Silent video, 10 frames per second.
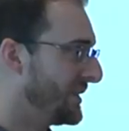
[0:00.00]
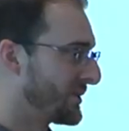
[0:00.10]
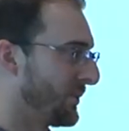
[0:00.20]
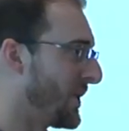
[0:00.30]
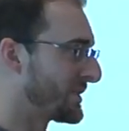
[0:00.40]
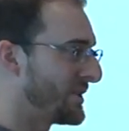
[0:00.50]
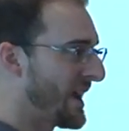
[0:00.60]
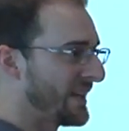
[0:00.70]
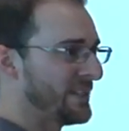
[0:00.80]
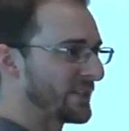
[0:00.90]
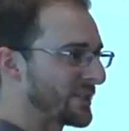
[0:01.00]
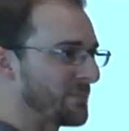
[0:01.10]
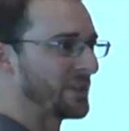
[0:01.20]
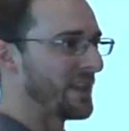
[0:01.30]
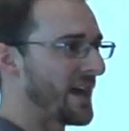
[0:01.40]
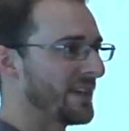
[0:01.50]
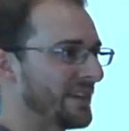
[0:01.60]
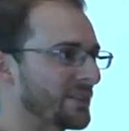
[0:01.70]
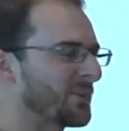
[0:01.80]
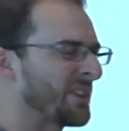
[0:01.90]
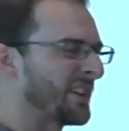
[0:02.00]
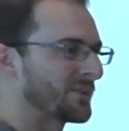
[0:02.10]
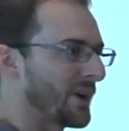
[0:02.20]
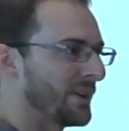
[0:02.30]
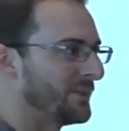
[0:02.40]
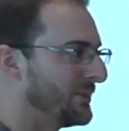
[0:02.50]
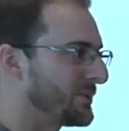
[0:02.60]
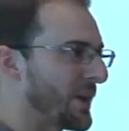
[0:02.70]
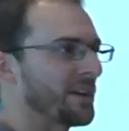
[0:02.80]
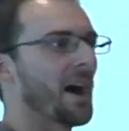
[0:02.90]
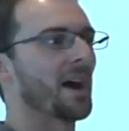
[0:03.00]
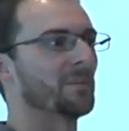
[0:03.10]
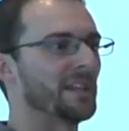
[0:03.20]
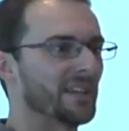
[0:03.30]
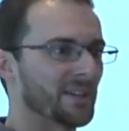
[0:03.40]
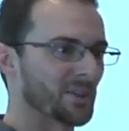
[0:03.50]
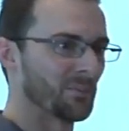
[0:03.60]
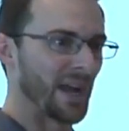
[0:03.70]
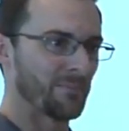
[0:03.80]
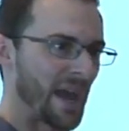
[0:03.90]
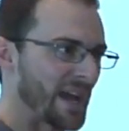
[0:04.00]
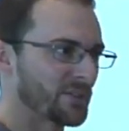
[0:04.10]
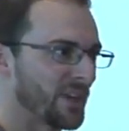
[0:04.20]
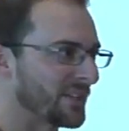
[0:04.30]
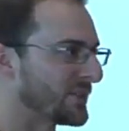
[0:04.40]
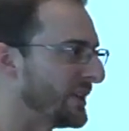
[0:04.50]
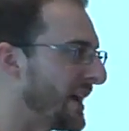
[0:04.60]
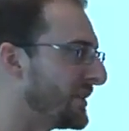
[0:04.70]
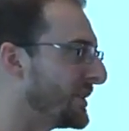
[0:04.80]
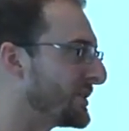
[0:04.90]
So once you had the assembly line, that's when things started, you tried to automate things or batch things together.